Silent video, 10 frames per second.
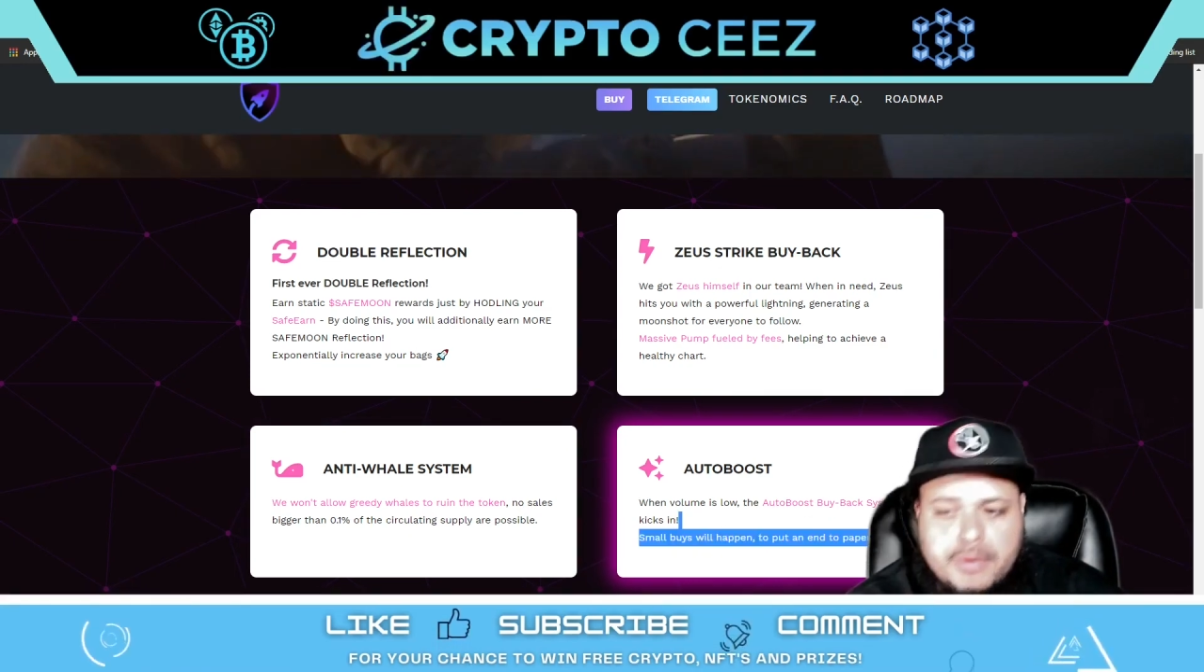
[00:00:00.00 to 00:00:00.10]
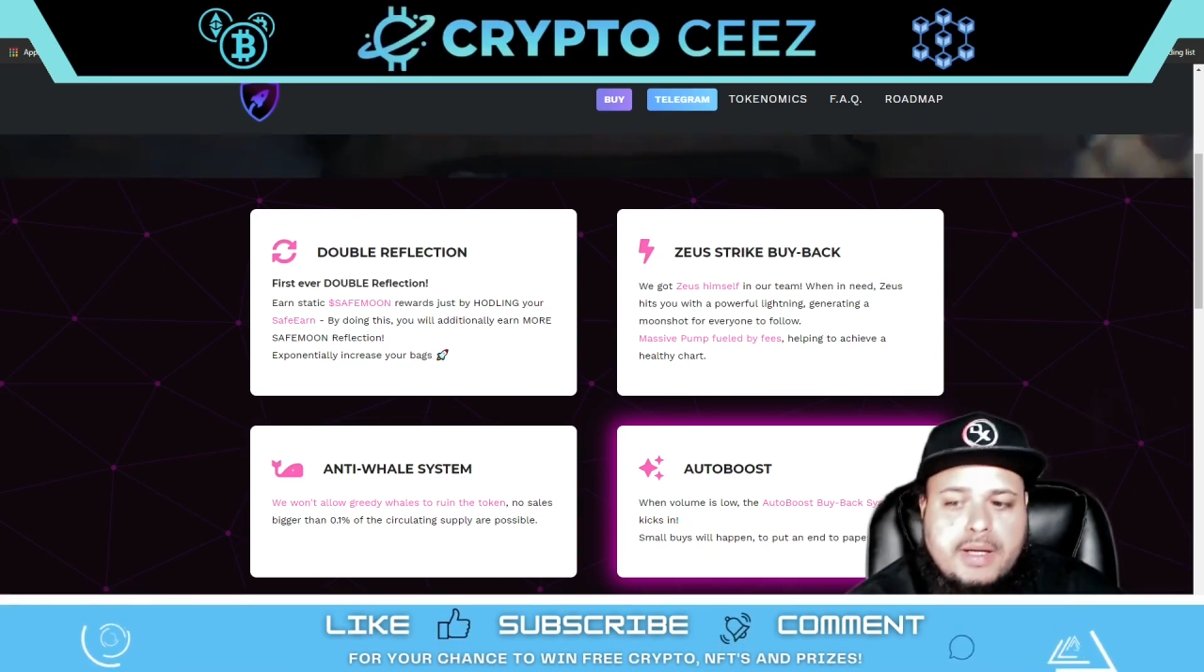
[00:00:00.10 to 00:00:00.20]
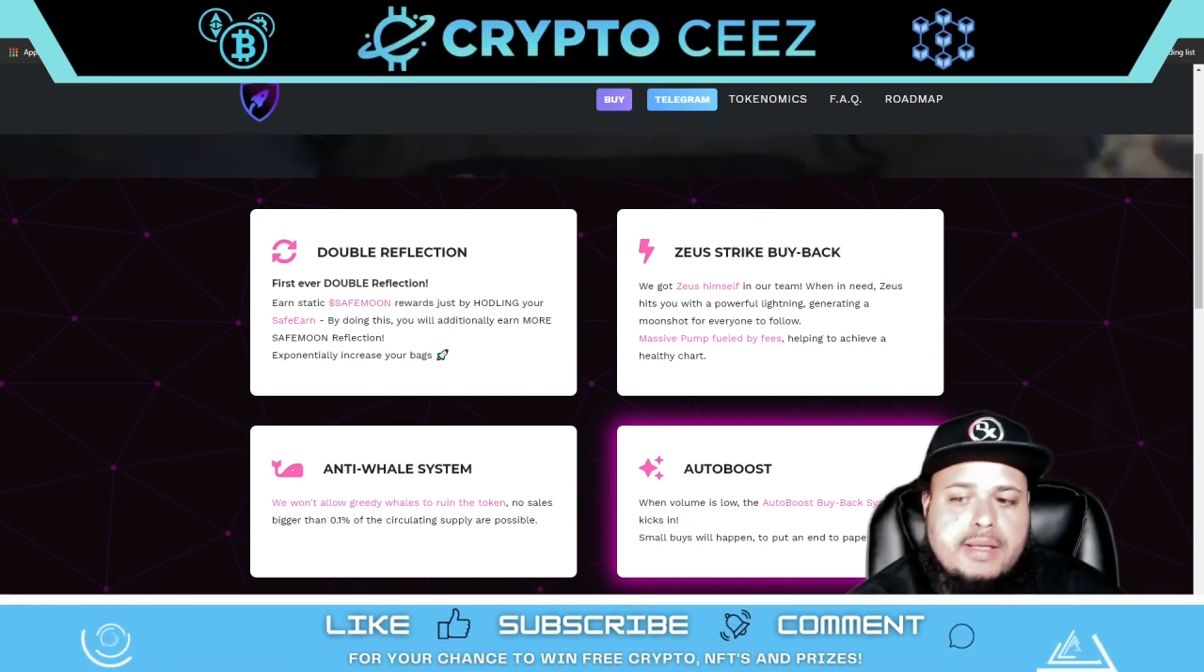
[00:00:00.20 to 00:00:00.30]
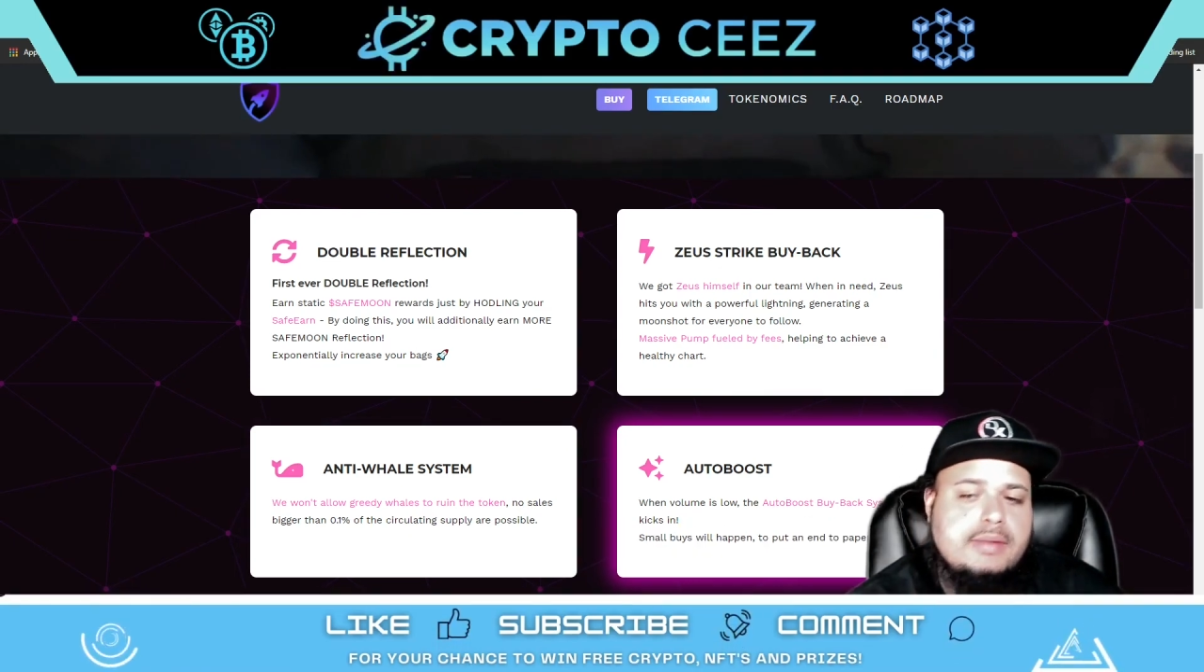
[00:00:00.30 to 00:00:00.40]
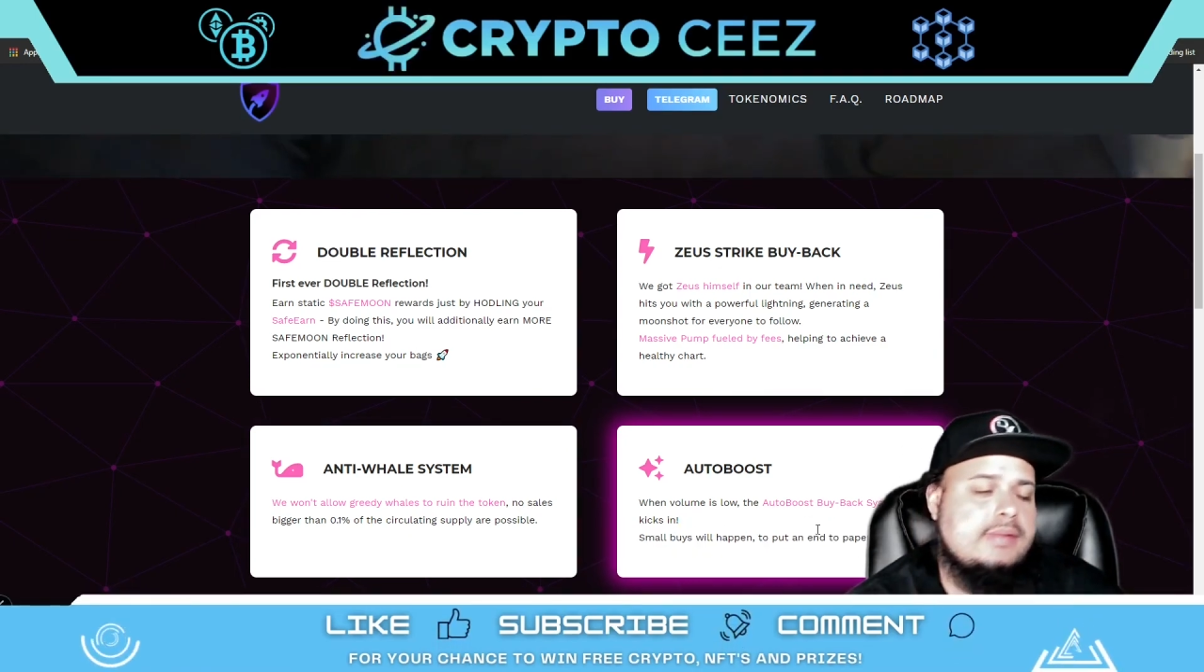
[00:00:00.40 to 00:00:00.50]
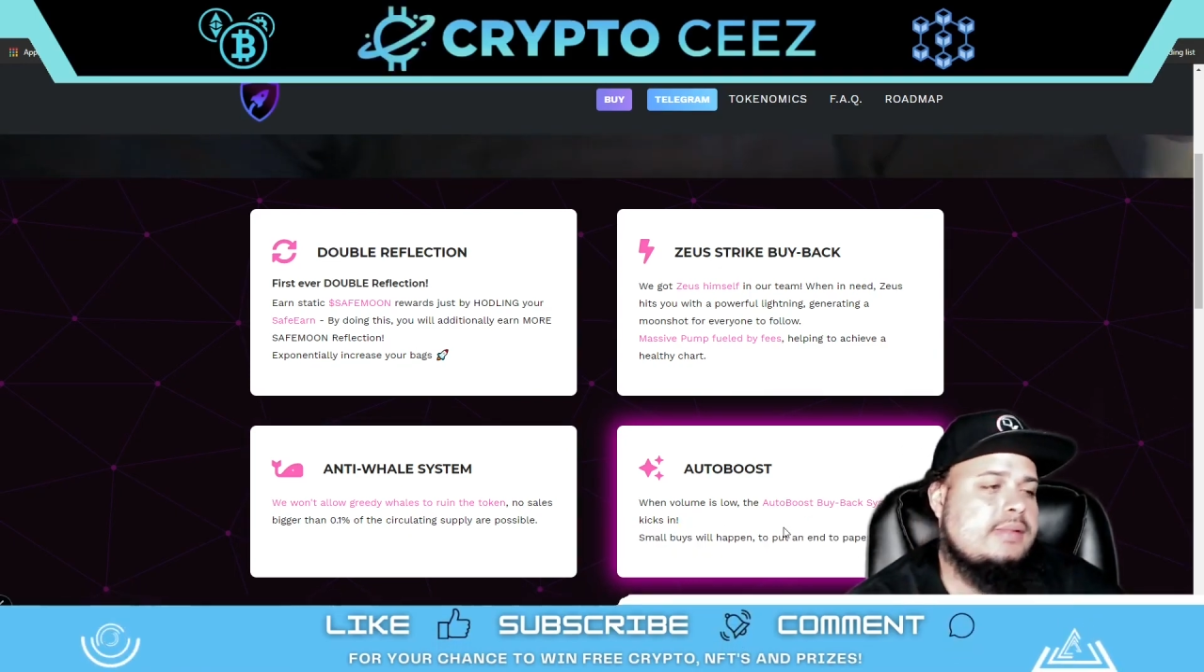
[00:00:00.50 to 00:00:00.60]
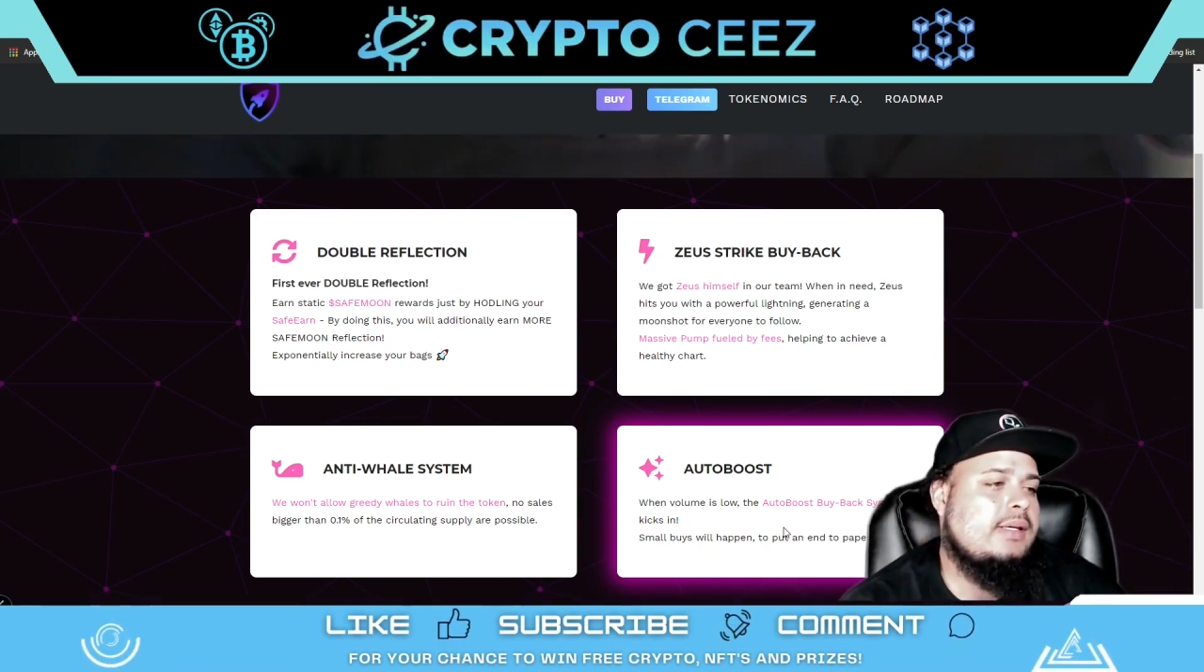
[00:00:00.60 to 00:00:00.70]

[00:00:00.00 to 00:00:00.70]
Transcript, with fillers: hands.